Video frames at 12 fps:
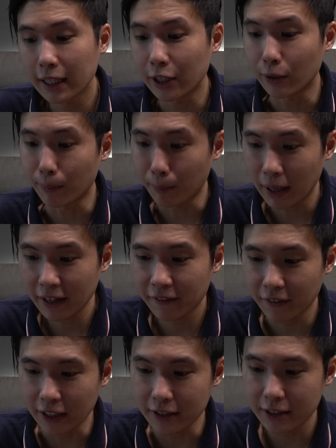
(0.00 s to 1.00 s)
click on my
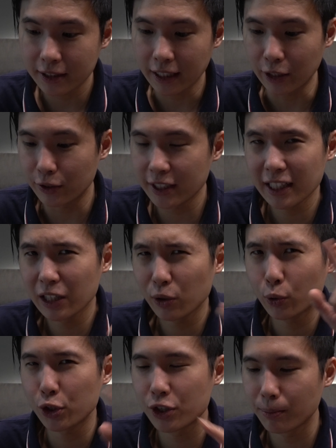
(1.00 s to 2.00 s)
funds, and you see the little
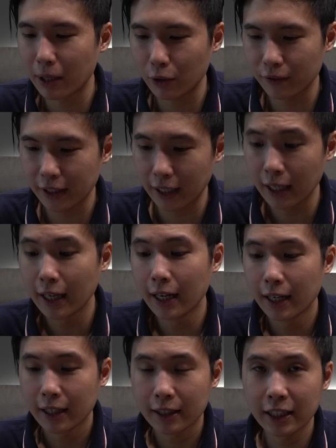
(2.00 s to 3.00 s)
question mark over there.
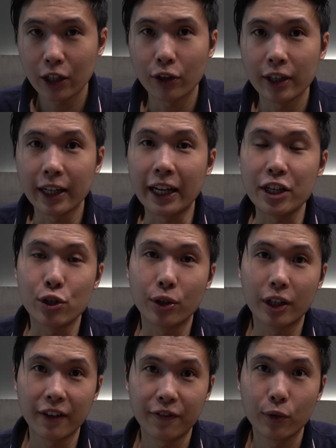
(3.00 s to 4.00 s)
Click on it and it should
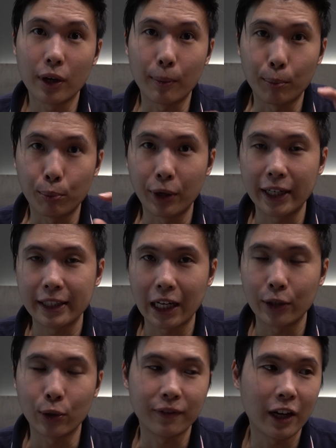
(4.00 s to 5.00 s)
give you a
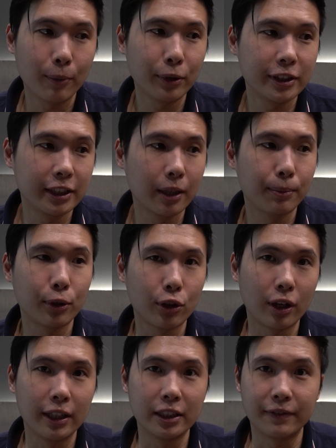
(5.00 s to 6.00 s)
breakdown of how much Singapore
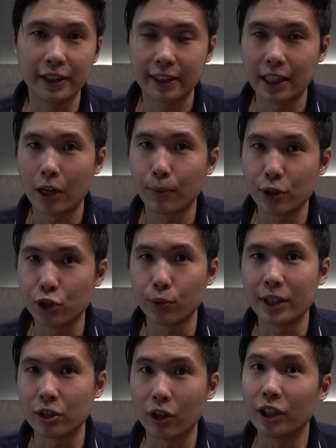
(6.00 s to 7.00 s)
dollars versus how much
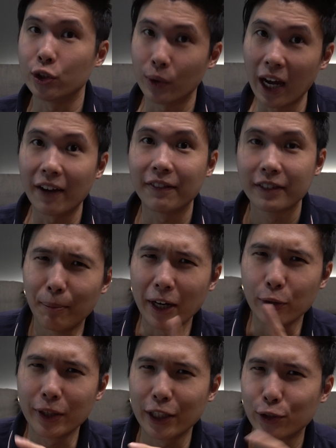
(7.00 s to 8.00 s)
US dollars you have. By
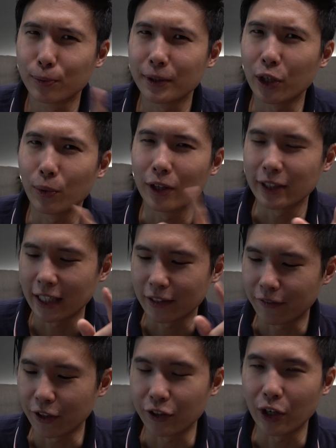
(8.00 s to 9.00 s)
the way, that took me a while to kind
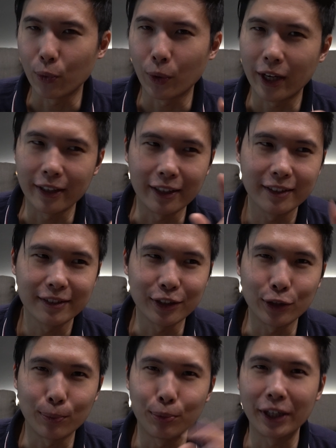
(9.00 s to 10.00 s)
of figure out where that
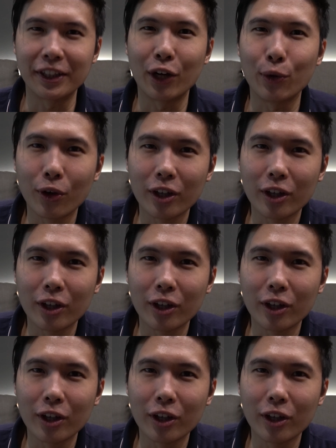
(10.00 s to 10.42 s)
breakdown